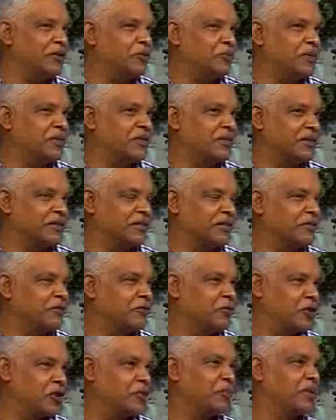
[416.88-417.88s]
to be
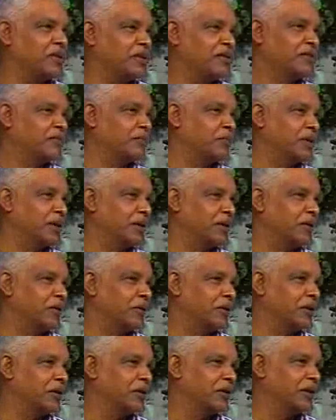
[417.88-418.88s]
successful, you have to be disciplined.
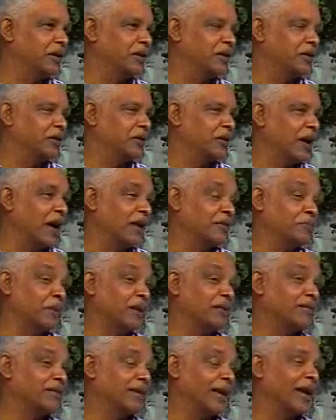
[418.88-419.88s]
You know, as
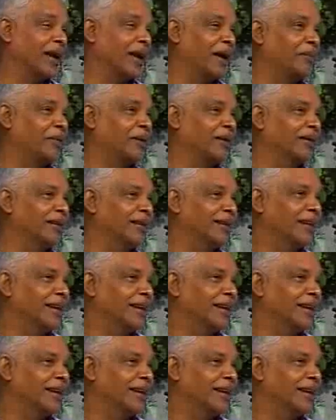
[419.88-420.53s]
much as I mean,